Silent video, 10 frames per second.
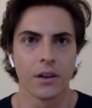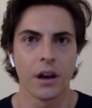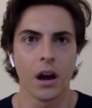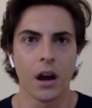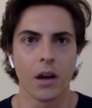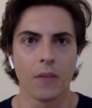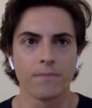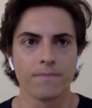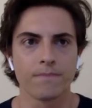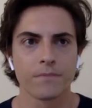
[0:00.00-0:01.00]
on
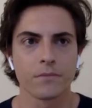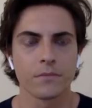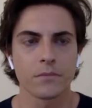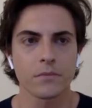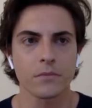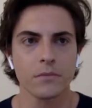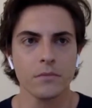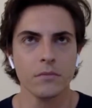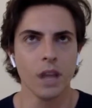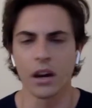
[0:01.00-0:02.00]

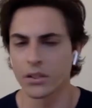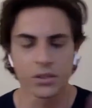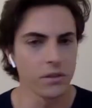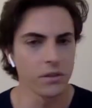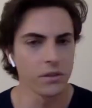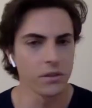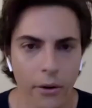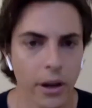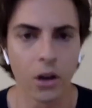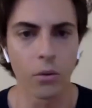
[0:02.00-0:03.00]
a certain
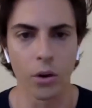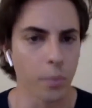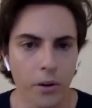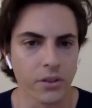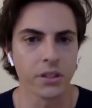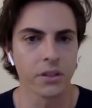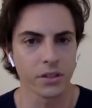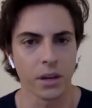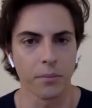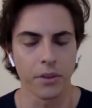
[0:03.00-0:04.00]
scenario or a person or
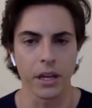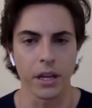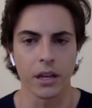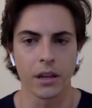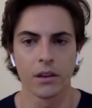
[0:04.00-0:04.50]
something,